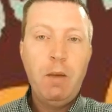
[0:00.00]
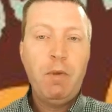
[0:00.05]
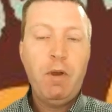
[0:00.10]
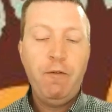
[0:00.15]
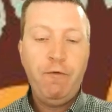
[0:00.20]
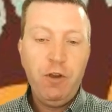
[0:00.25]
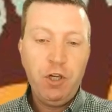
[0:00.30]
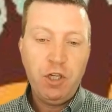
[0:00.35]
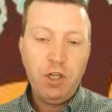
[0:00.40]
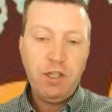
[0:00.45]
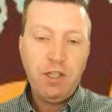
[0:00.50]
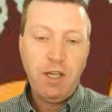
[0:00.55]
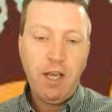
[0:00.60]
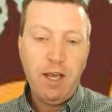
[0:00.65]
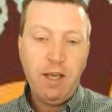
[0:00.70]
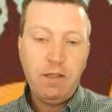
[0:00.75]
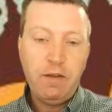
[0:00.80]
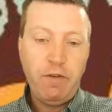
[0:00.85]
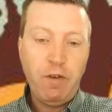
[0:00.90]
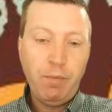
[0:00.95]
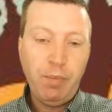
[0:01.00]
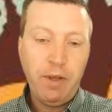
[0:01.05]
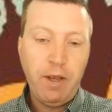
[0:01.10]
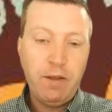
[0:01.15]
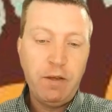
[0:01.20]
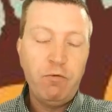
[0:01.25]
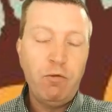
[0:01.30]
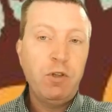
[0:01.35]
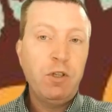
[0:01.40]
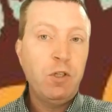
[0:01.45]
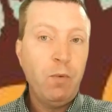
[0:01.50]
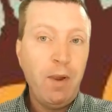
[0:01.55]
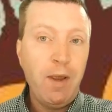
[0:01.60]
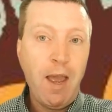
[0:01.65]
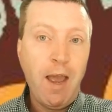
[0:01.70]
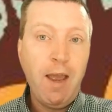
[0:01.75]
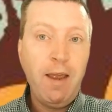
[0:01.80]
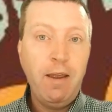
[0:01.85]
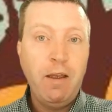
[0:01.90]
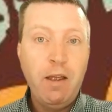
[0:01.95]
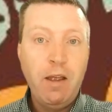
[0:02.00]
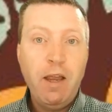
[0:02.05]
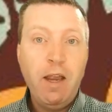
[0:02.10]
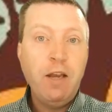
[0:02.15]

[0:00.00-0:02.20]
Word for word: But Fischer says if he played the rook to e8,